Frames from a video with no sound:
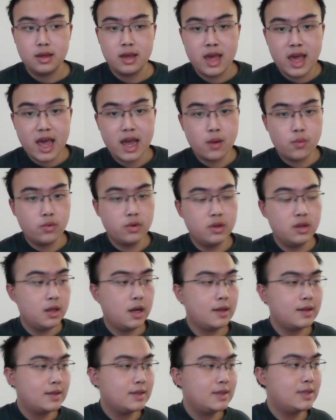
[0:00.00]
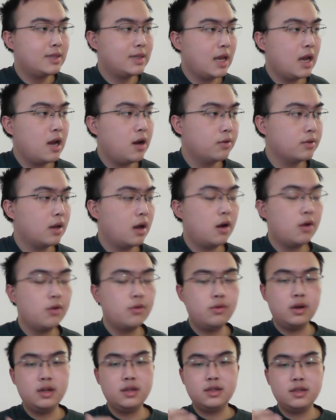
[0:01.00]
Hack would not sell the
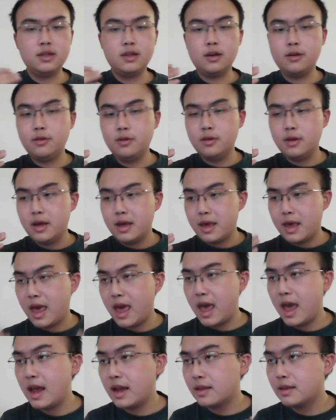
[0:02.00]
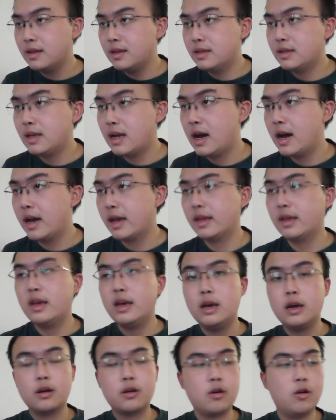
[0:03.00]
original Hack design
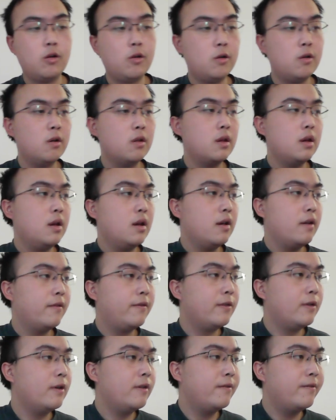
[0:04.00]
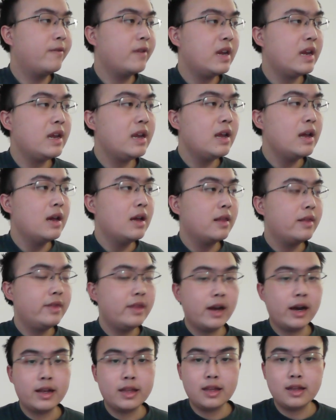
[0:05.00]
called for
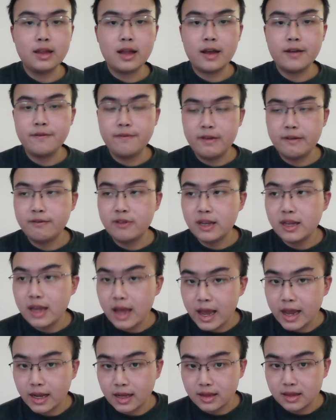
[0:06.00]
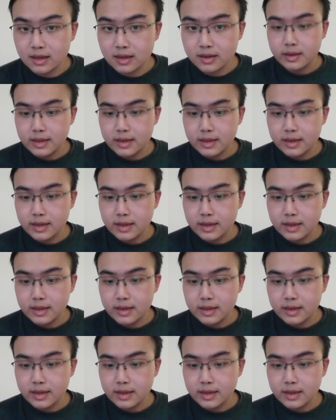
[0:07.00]
V9958.